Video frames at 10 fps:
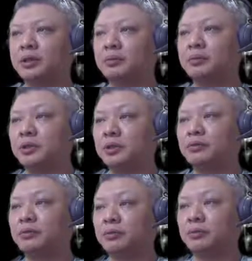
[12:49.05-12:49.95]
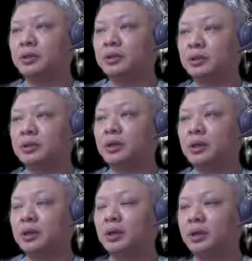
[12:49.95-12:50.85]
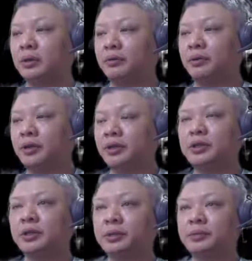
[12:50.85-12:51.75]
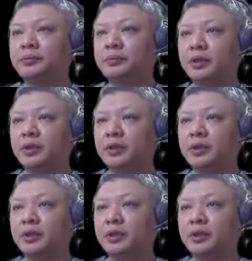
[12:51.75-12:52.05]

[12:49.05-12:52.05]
as can be seen from this variation.